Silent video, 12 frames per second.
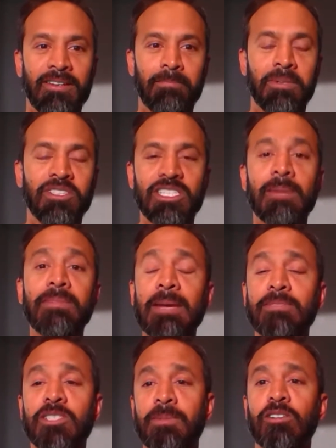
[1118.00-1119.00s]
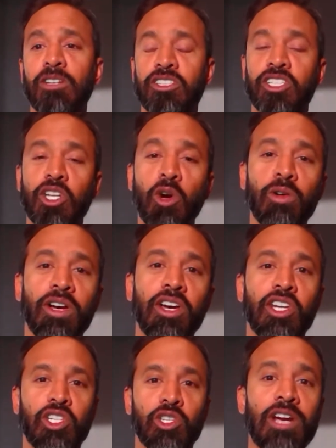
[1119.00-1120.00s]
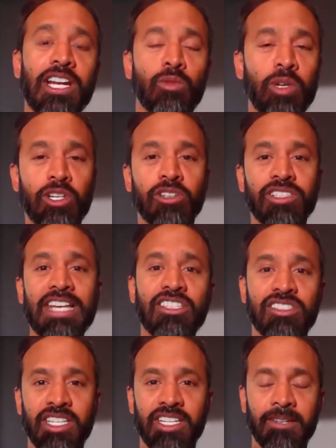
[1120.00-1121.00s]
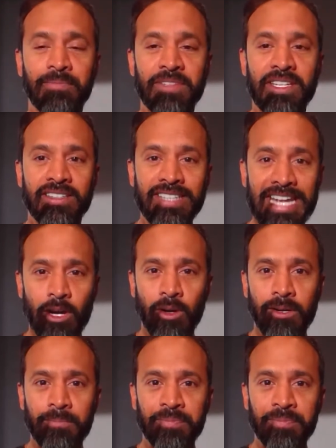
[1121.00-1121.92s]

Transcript: But sometimes it's better to go direct when you're testing. Now,